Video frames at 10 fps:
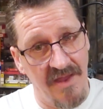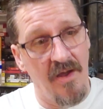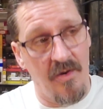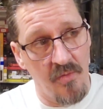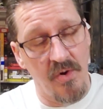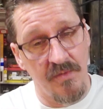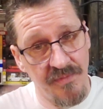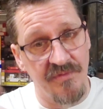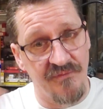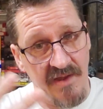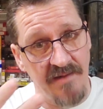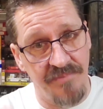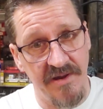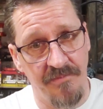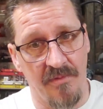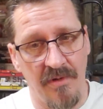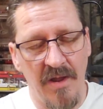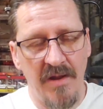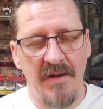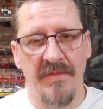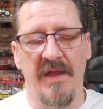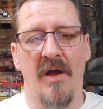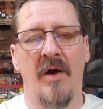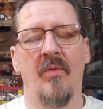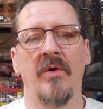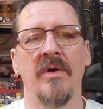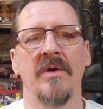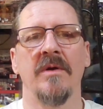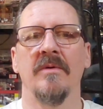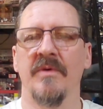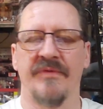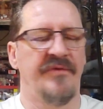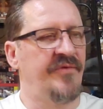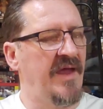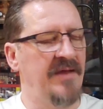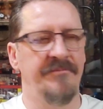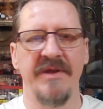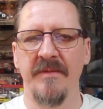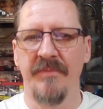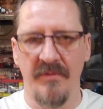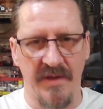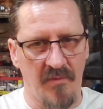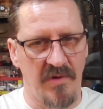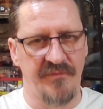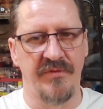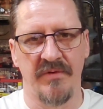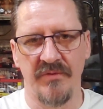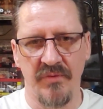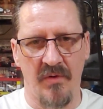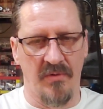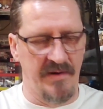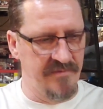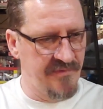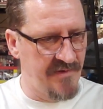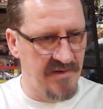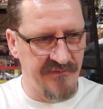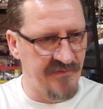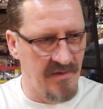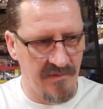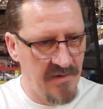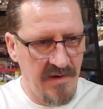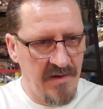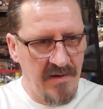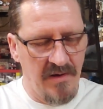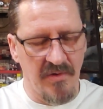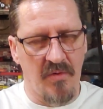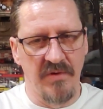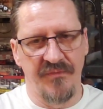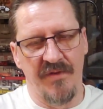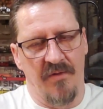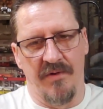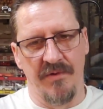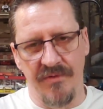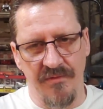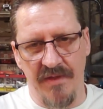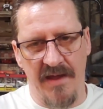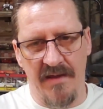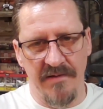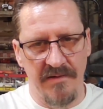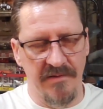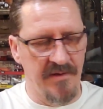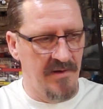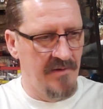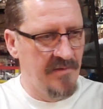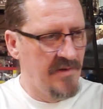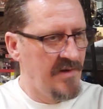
They all work for the same people. They all work with the same people that wants to control everything. So, of course, they're going to do that, you know.